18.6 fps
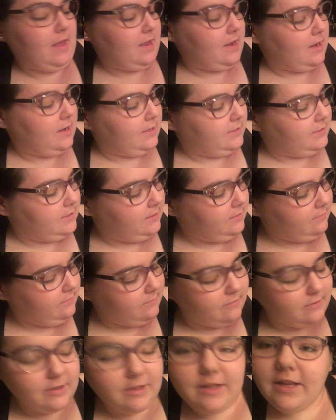and I didn't
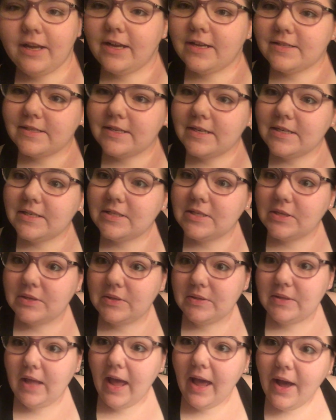realize it until
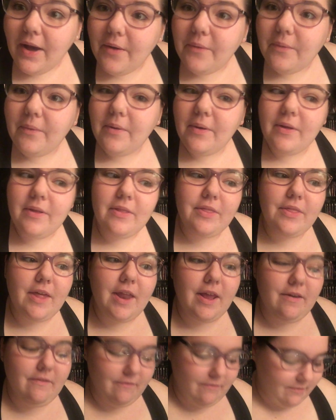now
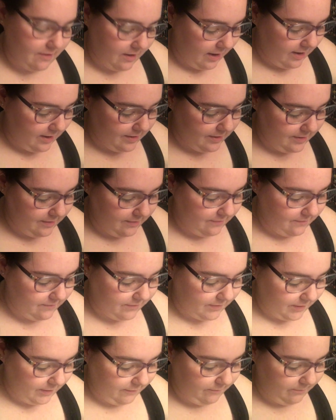that I've read
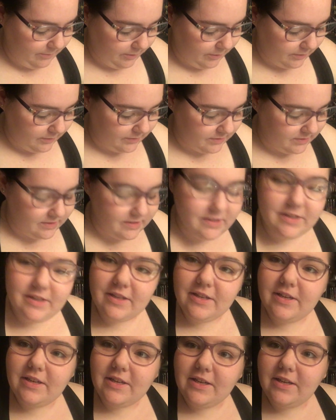5 books
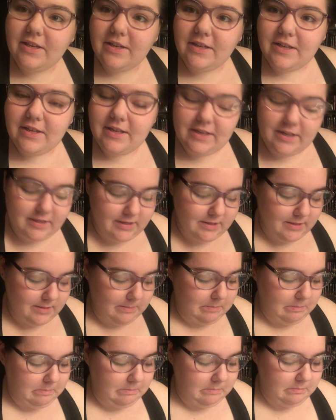
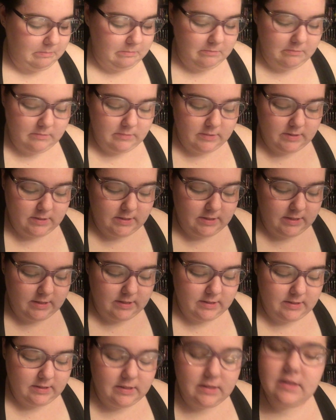in
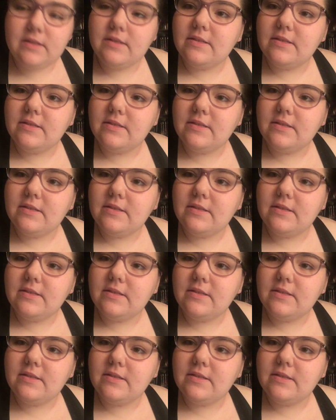6-7